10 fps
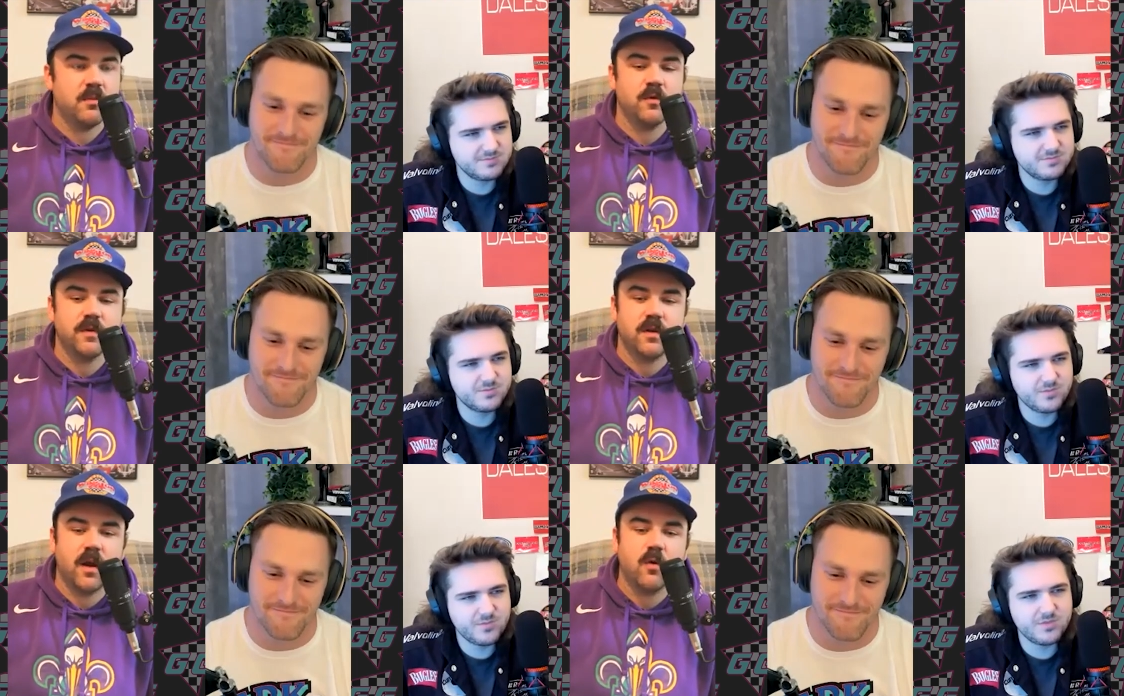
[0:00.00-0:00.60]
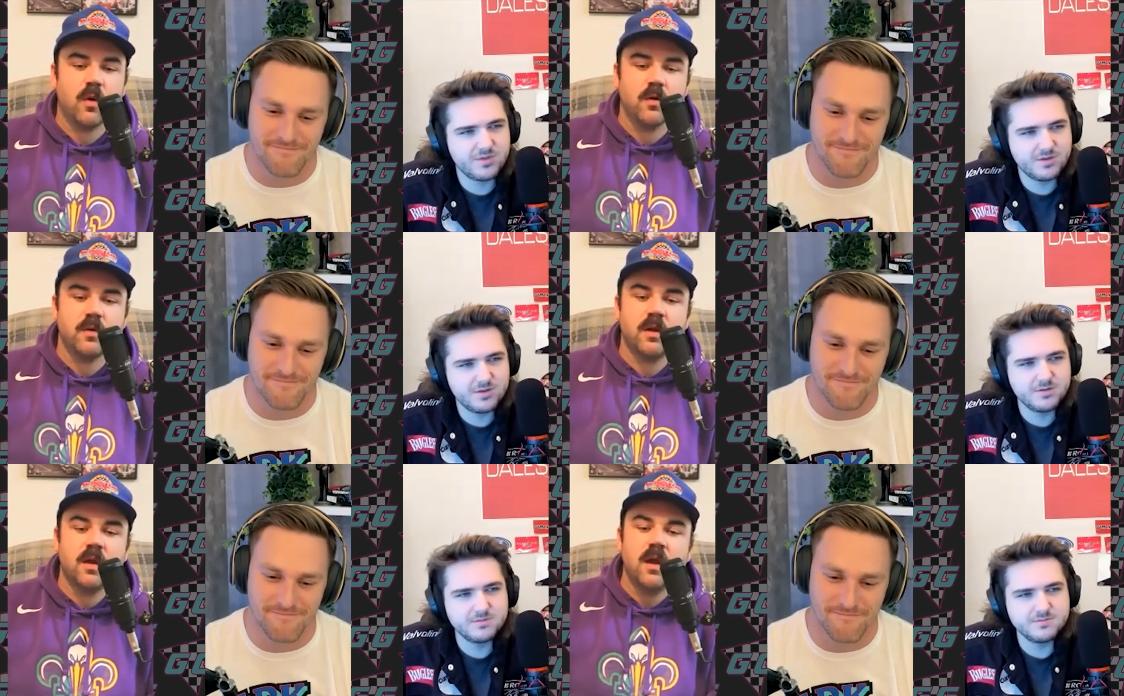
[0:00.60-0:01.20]
Speaker 1: movie. Great quote.
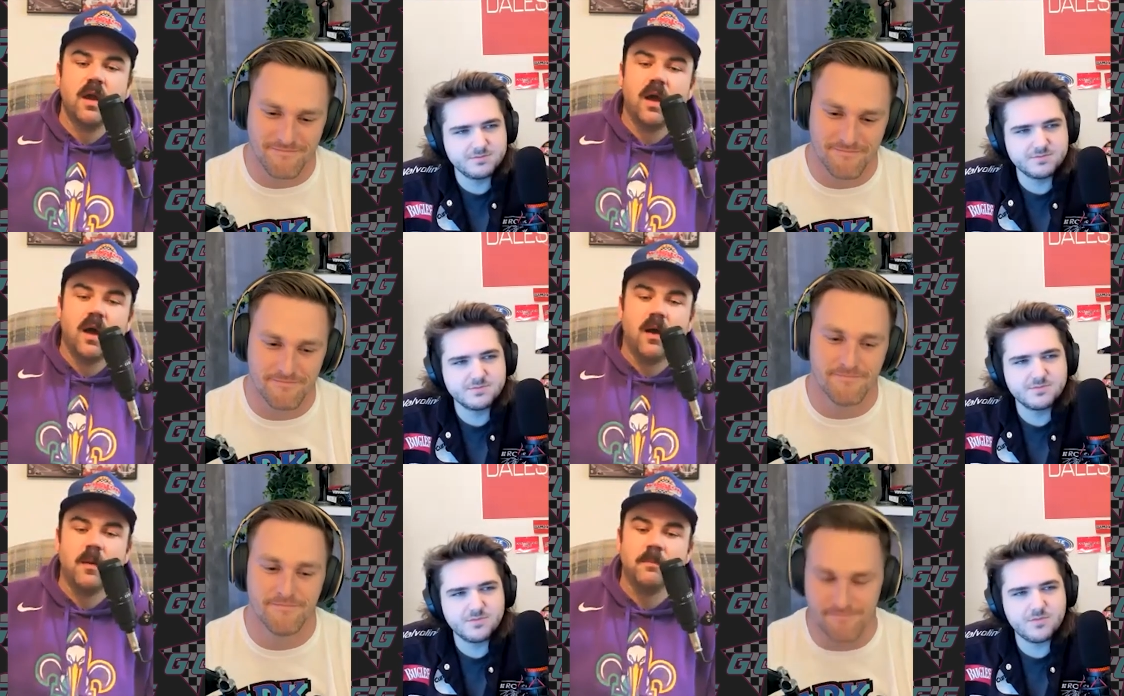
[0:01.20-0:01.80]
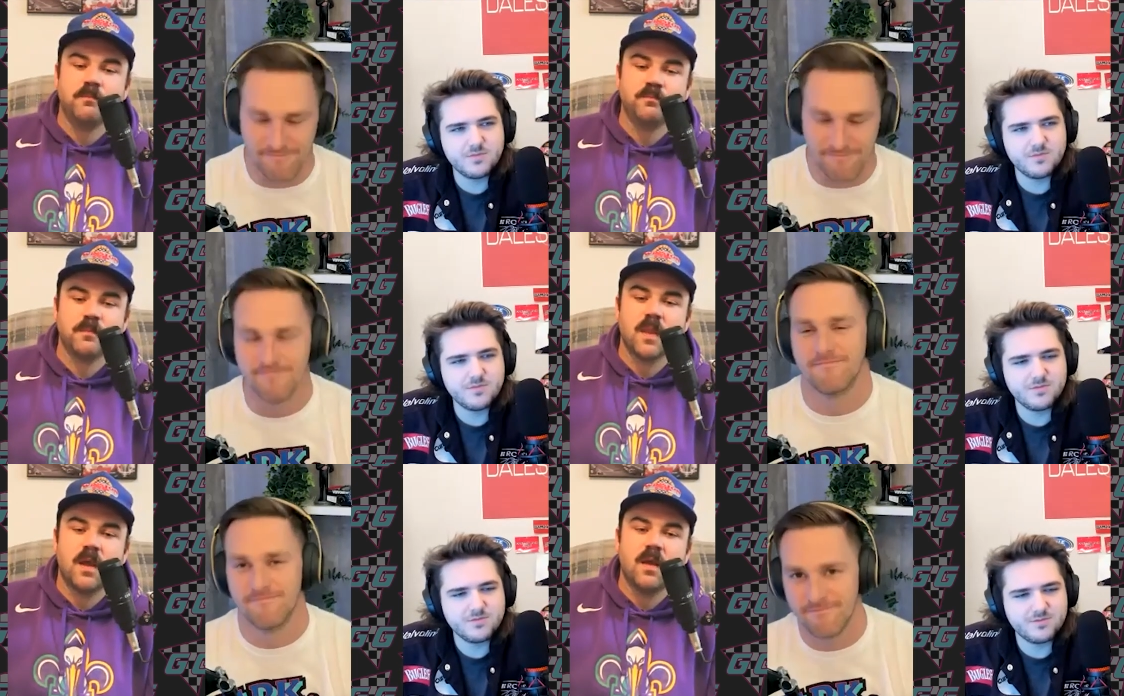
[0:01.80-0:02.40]
Mm. Um,
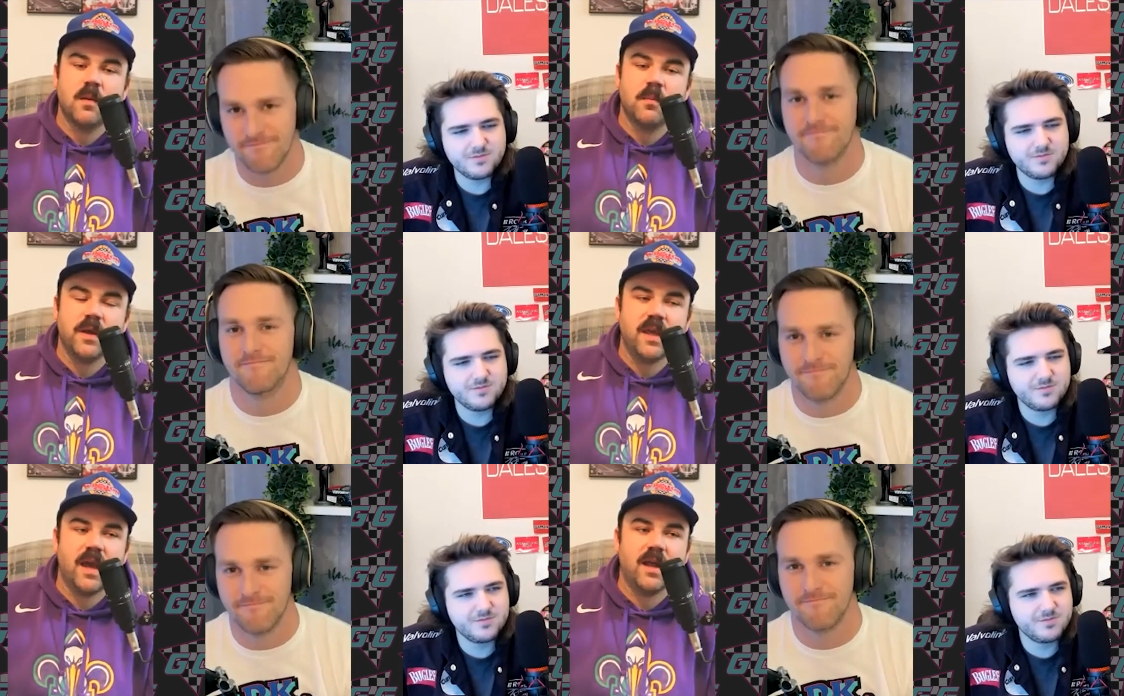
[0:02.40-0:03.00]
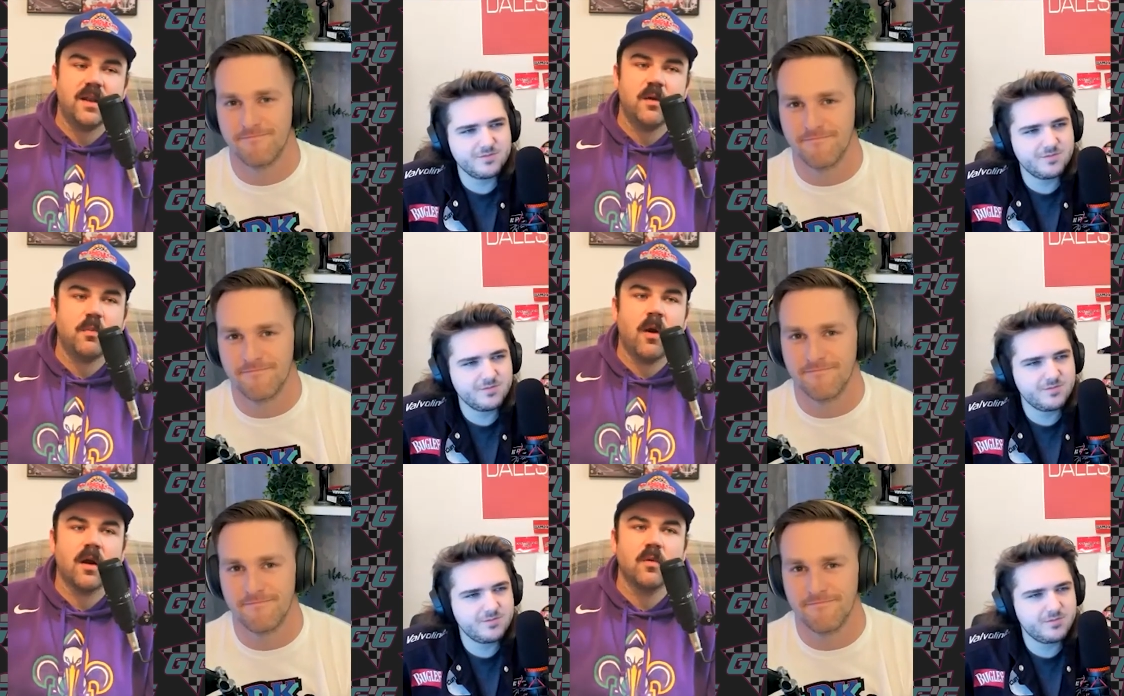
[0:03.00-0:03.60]
but yeah, no,
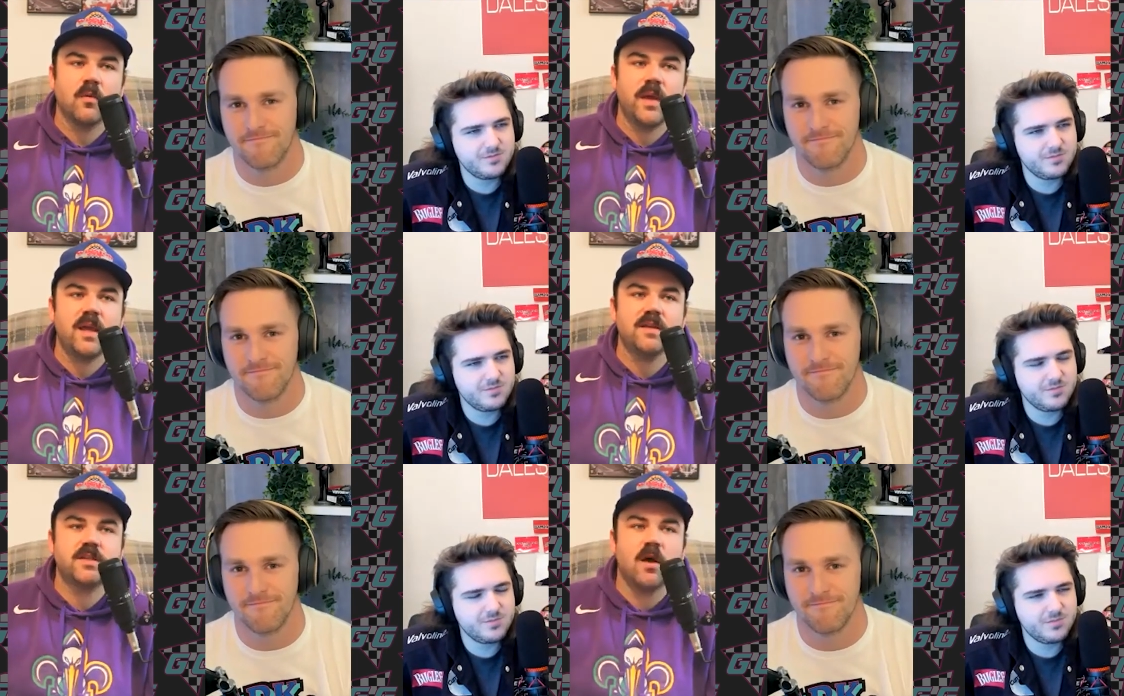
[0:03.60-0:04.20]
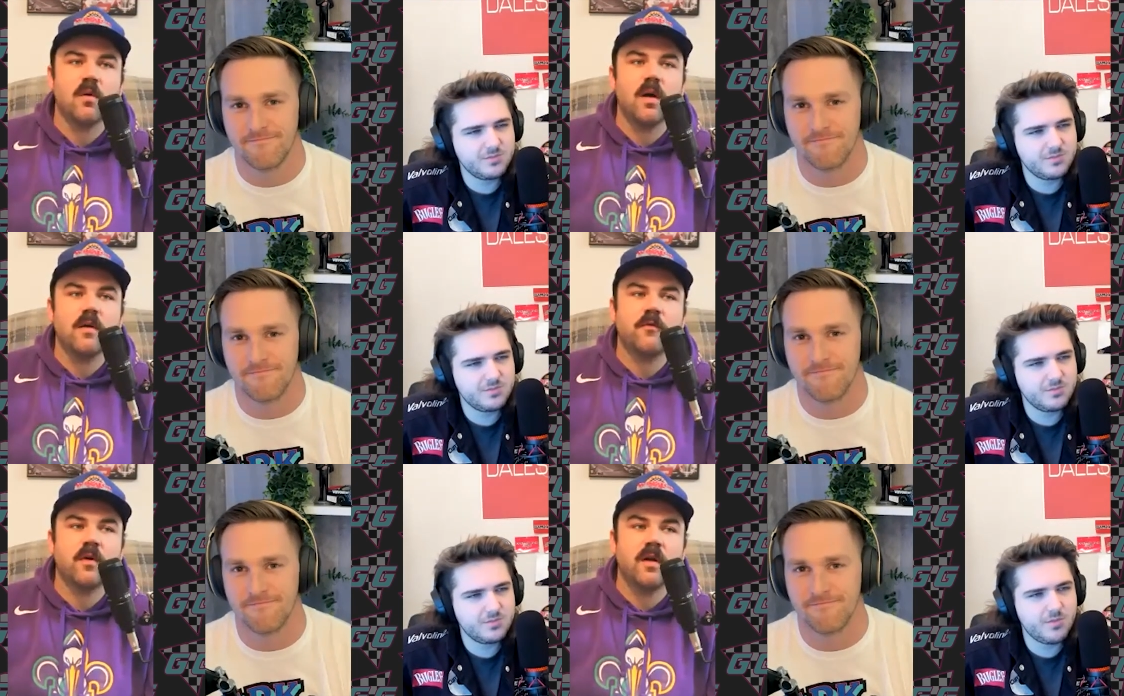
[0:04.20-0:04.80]
Parker. We so
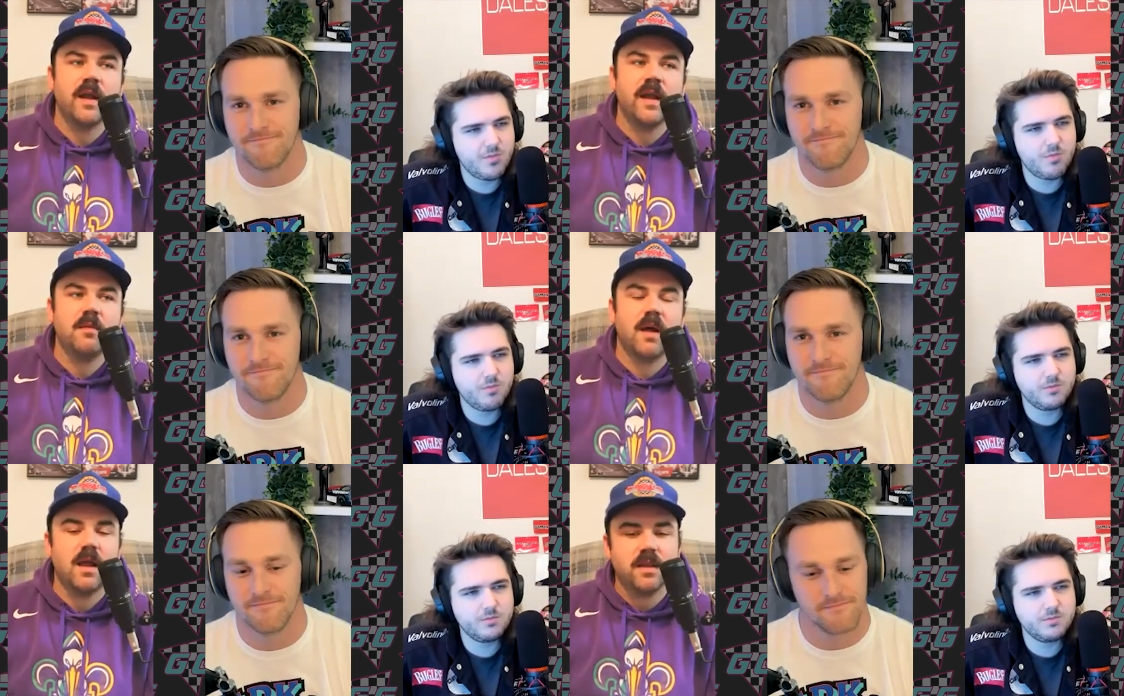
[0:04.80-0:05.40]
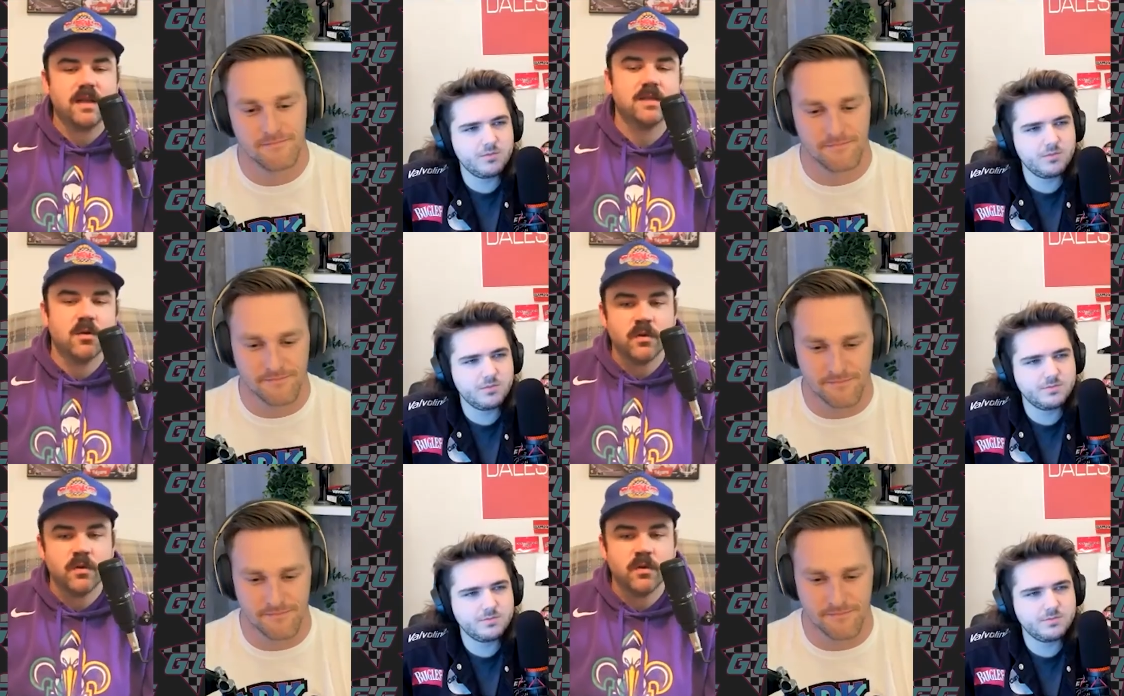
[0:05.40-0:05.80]
for anybody that doesn't own the